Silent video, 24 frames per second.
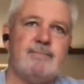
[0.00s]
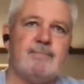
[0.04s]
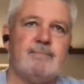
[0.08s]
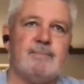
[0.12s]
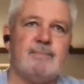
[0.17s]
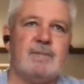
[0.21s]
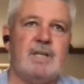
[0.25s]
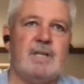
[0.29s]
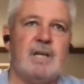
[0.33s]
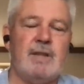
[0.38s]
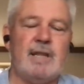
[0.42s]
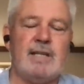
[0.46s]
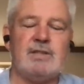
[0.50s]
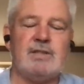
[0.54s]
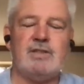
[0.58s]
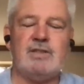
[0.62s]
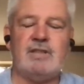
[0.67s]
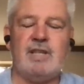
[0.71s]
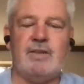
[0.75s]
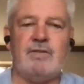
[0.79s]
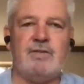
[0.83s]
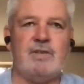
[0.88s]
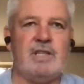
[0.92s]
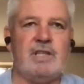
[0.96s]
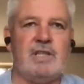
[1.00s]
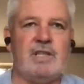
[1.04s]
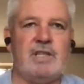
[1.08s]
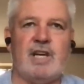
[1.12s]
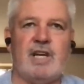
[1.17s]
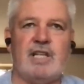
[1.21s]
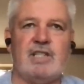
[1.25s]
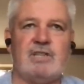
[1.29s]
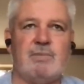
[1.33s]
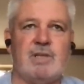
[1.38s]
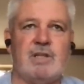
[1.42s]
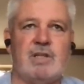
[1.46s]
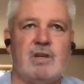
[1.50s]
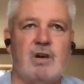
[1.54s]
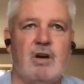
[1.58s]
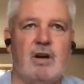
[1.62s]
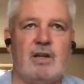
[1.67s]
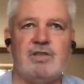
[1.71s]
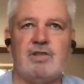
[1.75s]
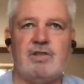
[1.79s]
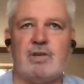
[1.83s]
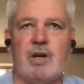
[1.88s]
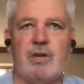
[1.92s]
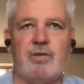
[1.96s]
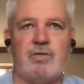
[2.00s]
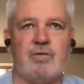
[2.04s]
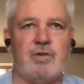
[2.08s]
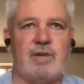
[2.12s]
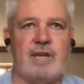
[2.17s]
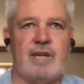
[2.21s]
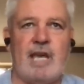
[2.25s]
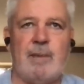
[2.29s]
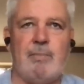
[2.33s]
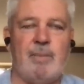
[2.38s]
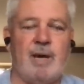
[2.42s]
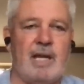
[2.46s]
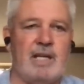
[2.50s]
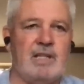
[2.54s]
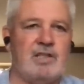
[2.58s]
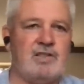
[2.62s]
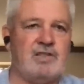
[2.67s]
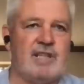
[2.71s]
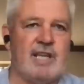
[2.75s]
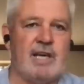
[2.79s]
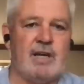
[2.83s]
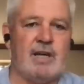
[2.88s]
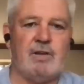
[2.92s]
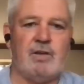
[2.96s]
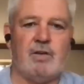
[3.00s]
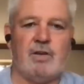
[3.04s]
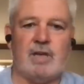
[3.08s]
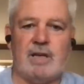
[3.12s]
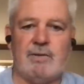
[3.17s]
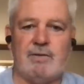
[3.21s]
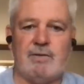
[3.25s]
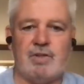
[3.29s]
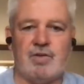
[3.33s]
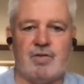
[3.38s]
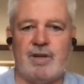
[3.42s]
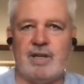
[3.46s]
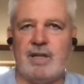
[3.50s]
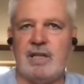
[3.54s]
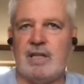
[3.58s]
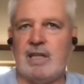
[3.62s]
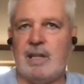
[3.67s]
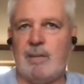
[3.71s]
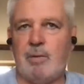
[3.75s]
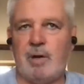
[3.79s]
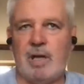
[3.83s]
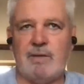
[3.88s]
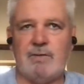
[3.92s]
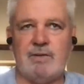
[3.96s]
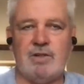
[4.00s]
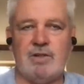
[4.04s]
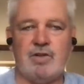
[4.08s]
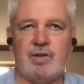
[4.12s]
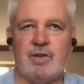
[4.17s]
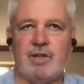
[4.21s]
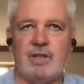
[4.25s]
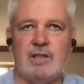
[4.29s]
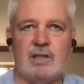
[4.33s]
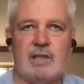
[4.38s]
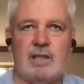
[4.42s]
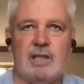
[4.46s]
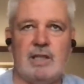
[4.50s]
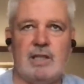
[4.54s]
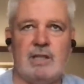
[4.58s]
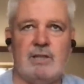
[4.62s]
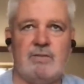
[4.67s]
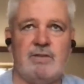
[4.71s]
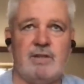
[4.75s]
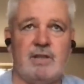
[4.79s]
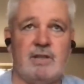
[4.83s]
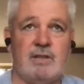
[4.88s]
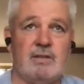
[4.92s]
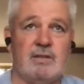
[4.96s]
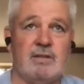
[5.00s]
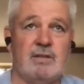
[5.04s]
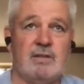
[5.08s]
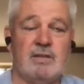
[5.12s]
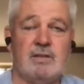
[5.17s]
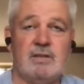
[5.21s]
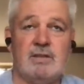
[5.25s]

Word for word: yeah, that's definitely changed. I mean, guys will go through campaigns now and not have a drink, and they might have a drink at the end of it, and